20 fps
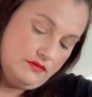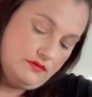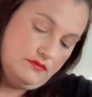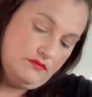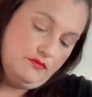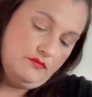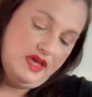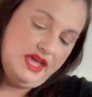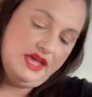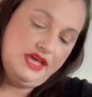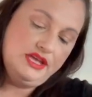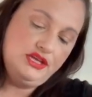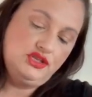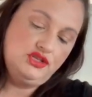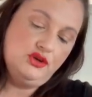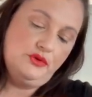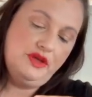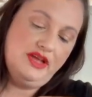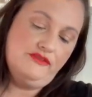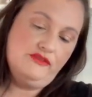Making
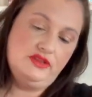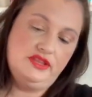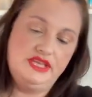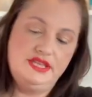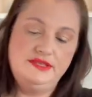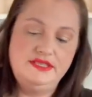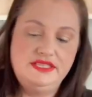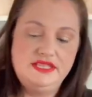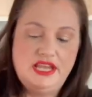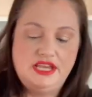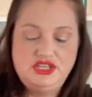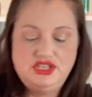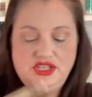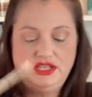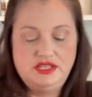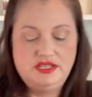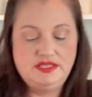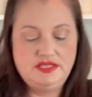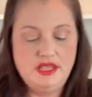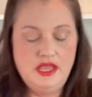sure we have clean
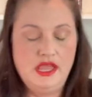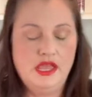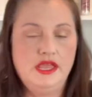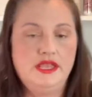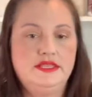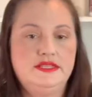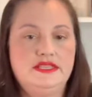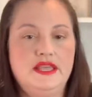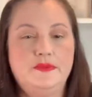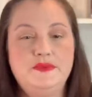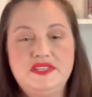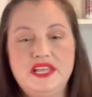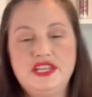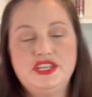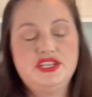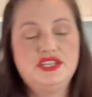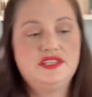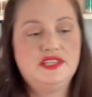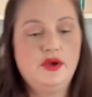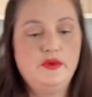sections,
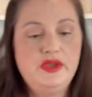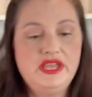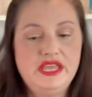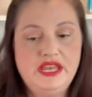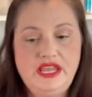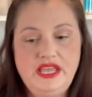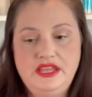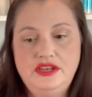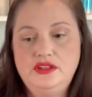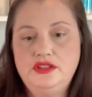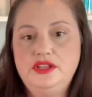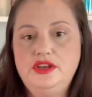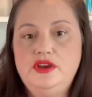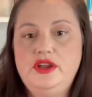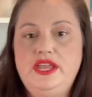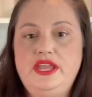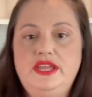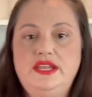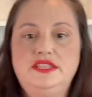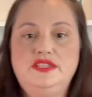subsections that we can handle in our
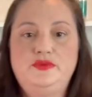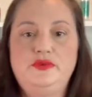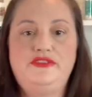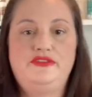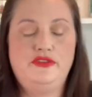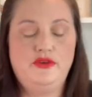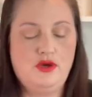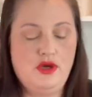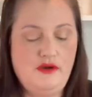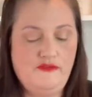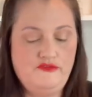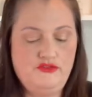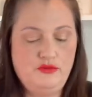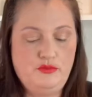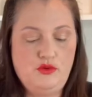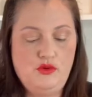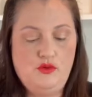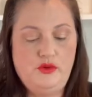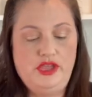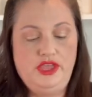hands and we feel
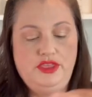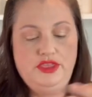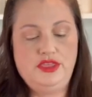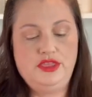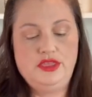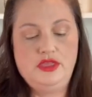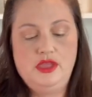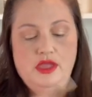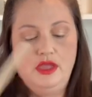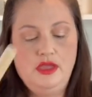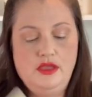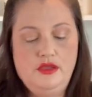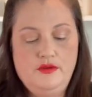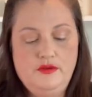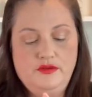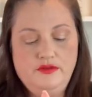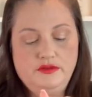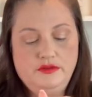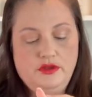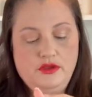comfortable with.
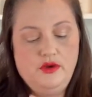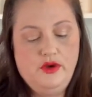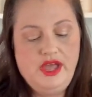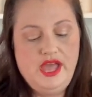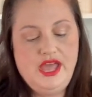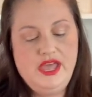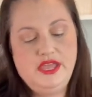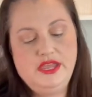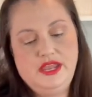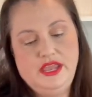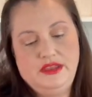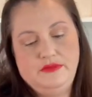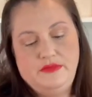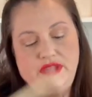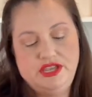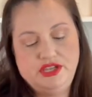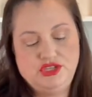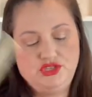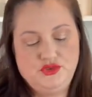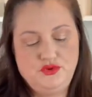Go ahead and
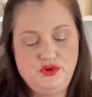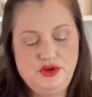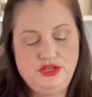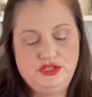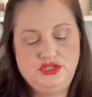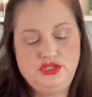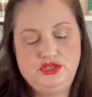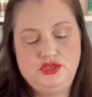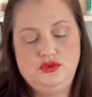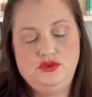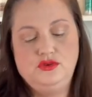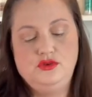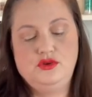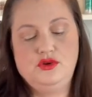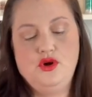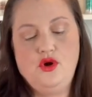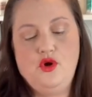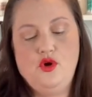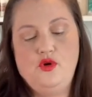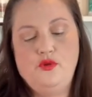make sure to
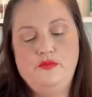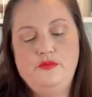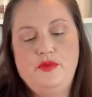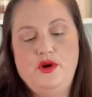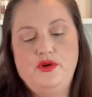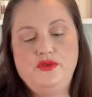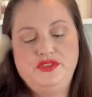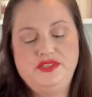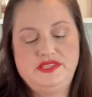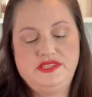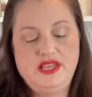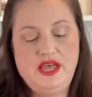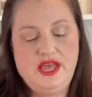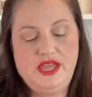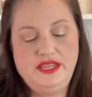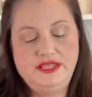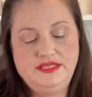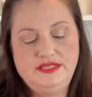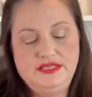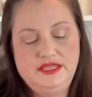comb both
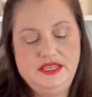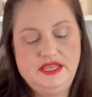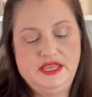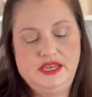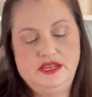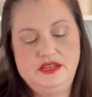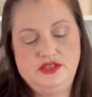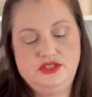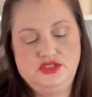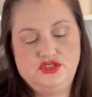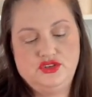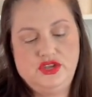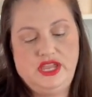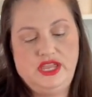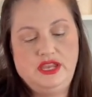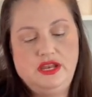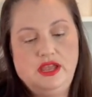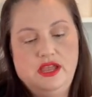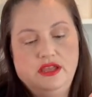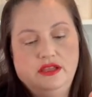sides and get it
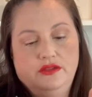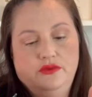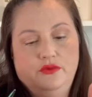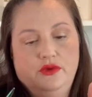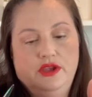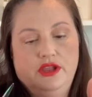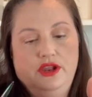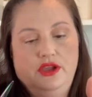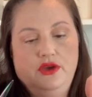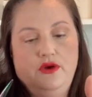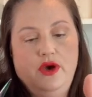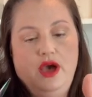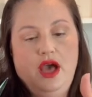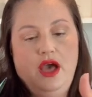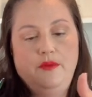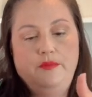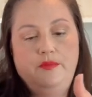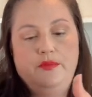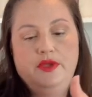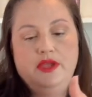straight. We're gonna go
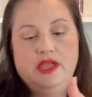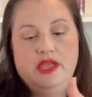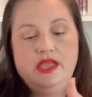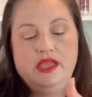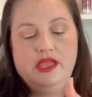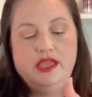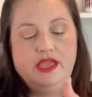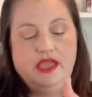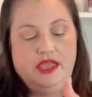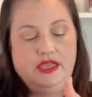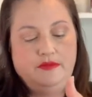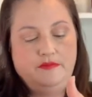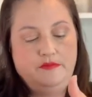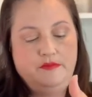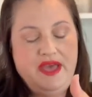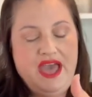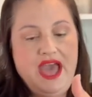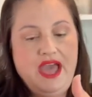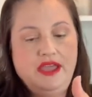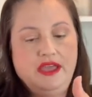up and
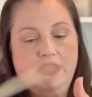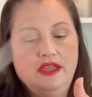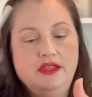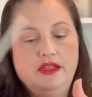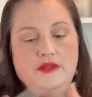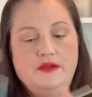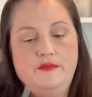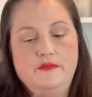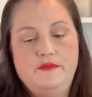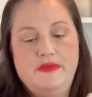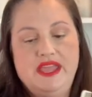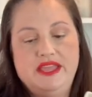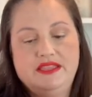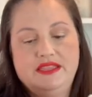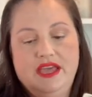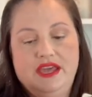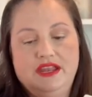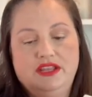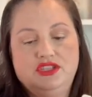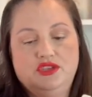back, make
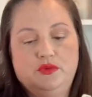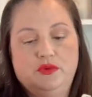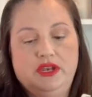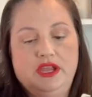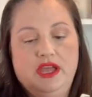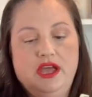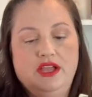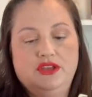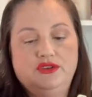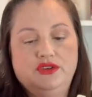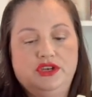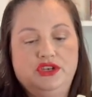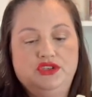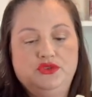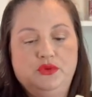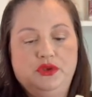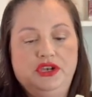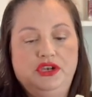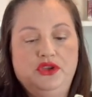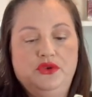that a
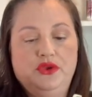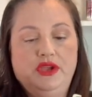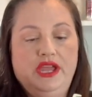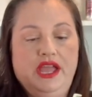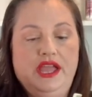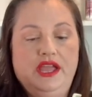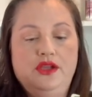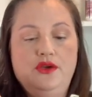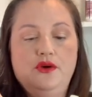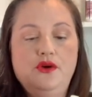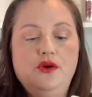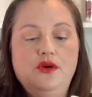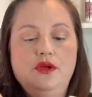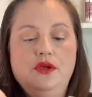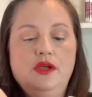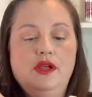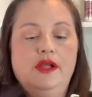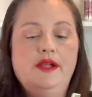120-degree angle,